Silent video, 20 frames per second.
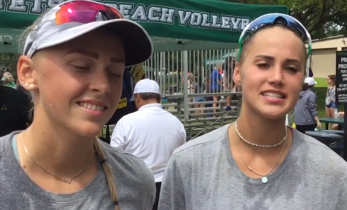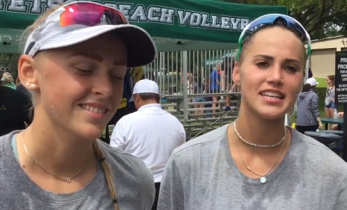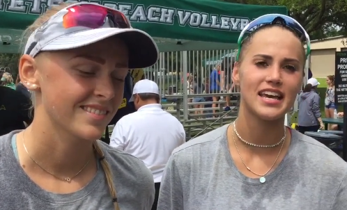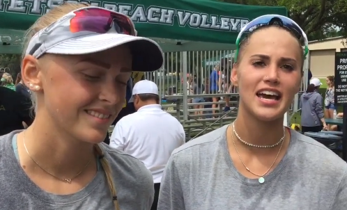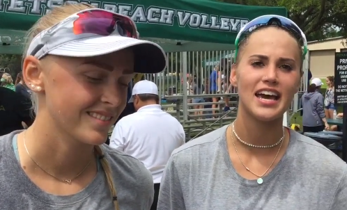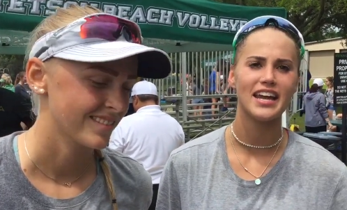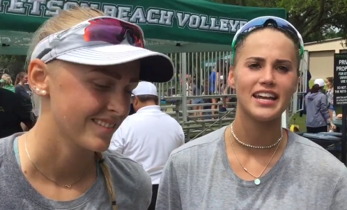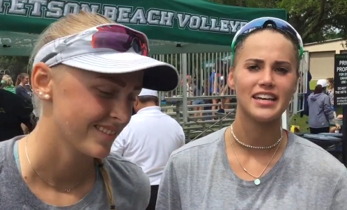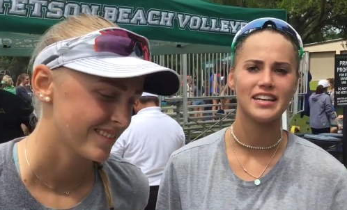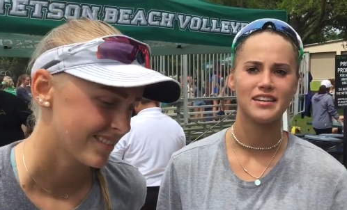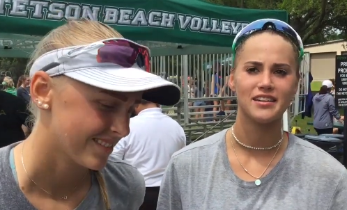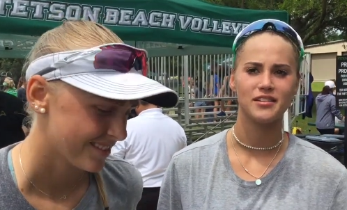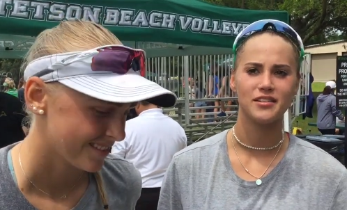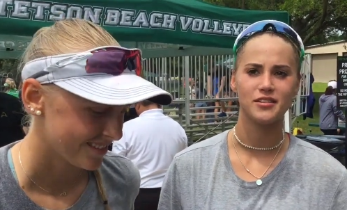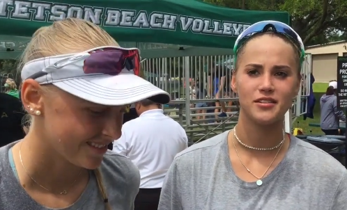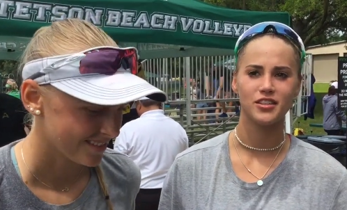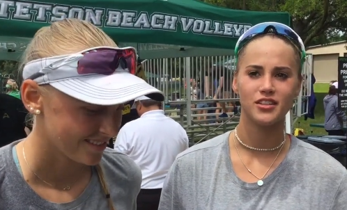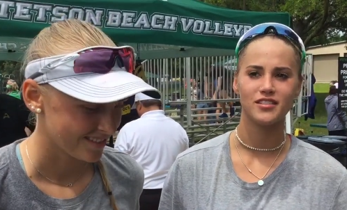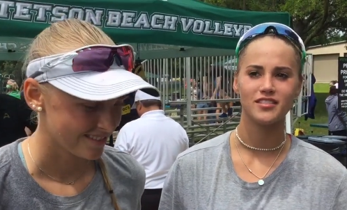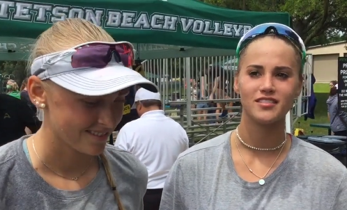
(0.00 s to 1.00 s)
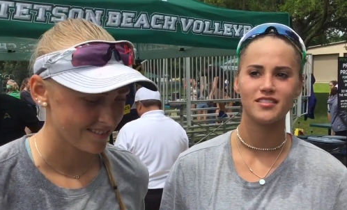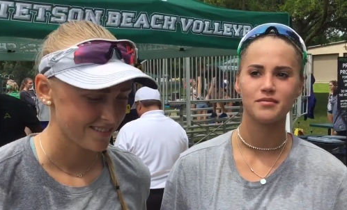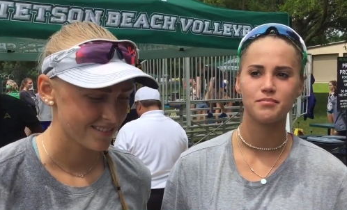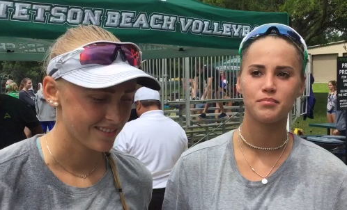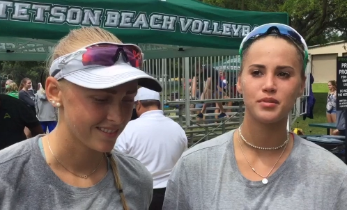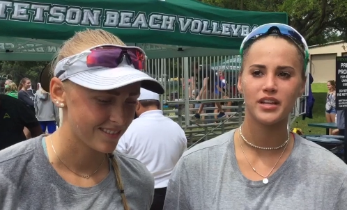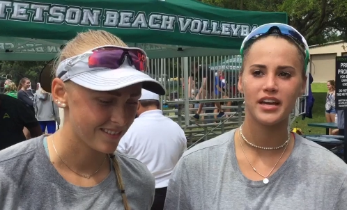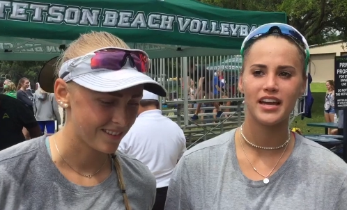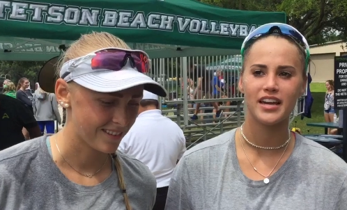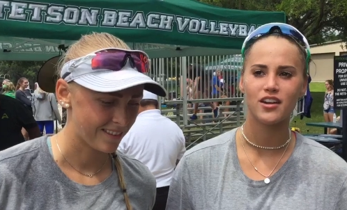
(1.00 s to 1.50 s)
Speaker 1: set and
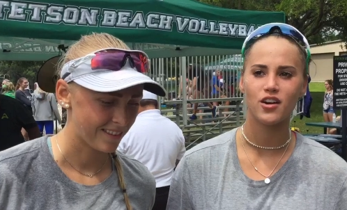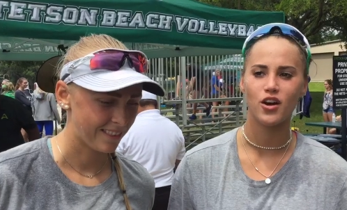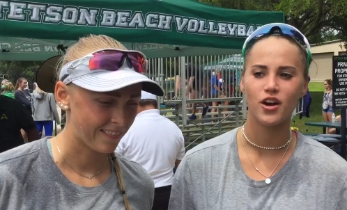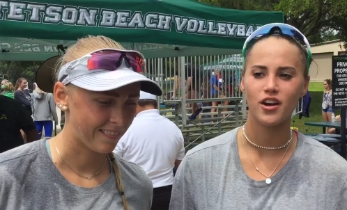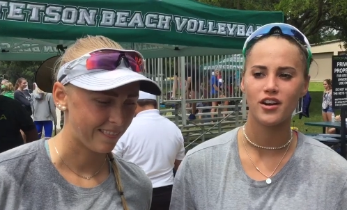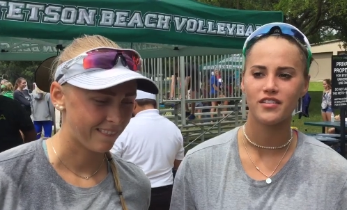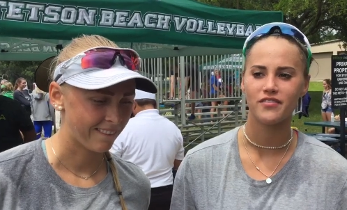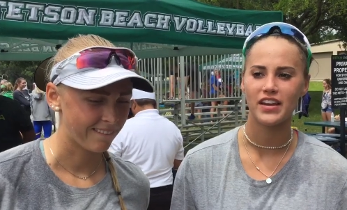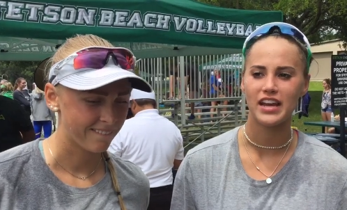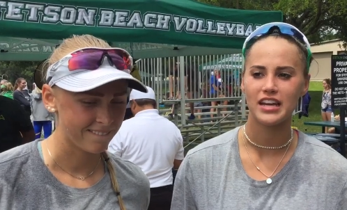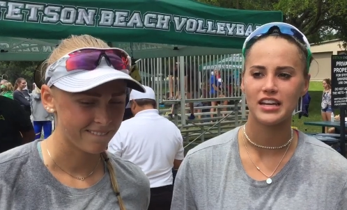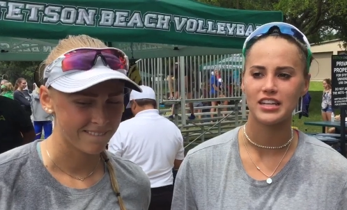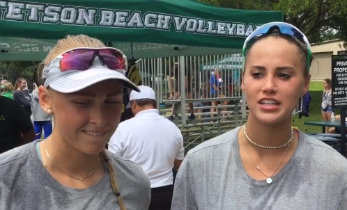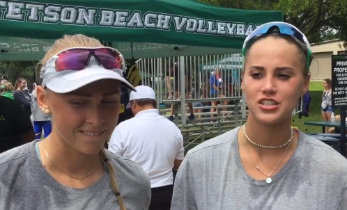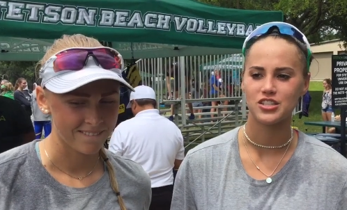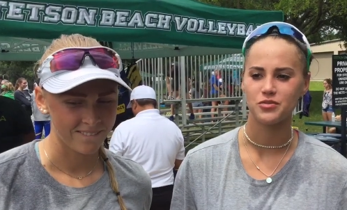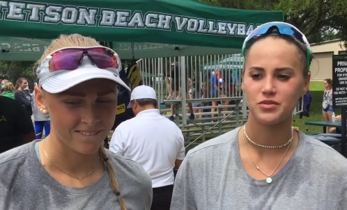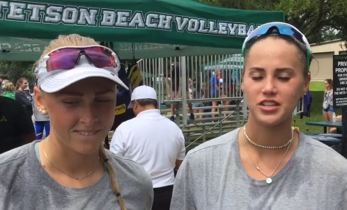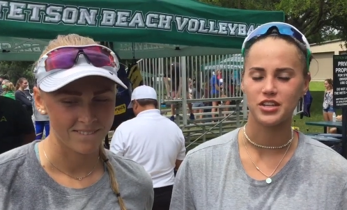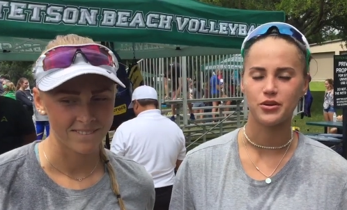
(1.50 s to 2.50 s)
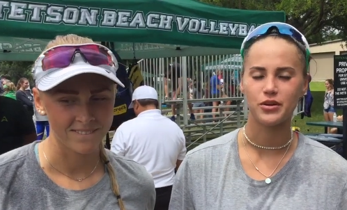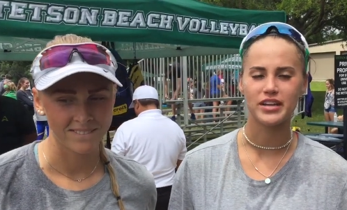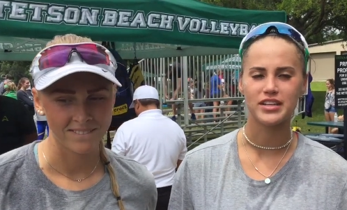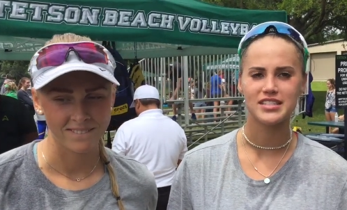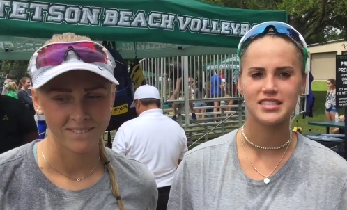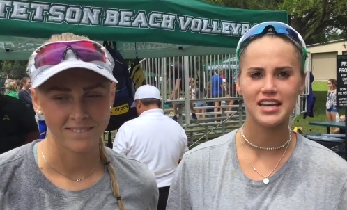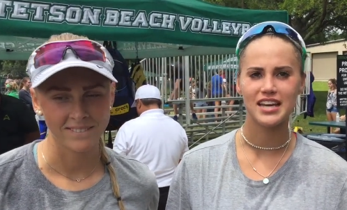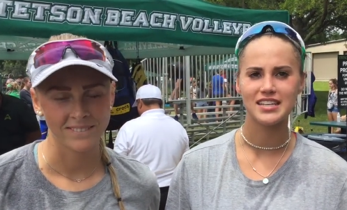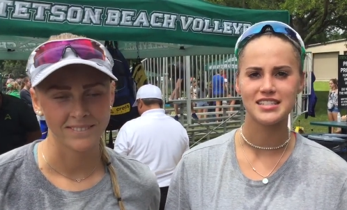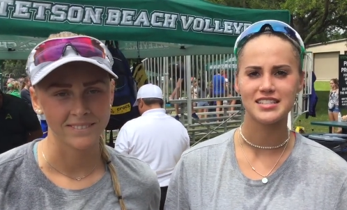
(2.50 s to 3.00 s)
play to our advantage with the quick
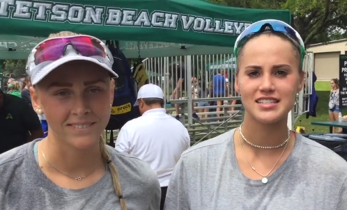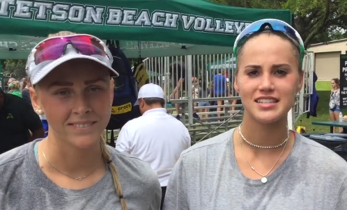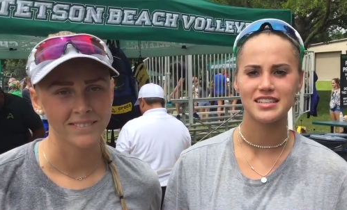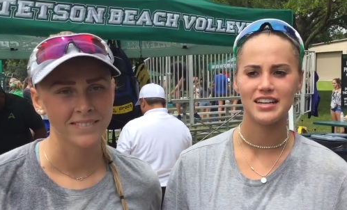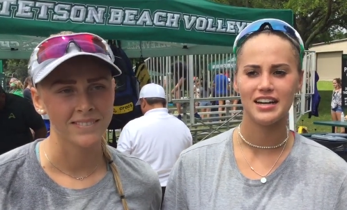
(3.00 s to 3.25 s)
sets,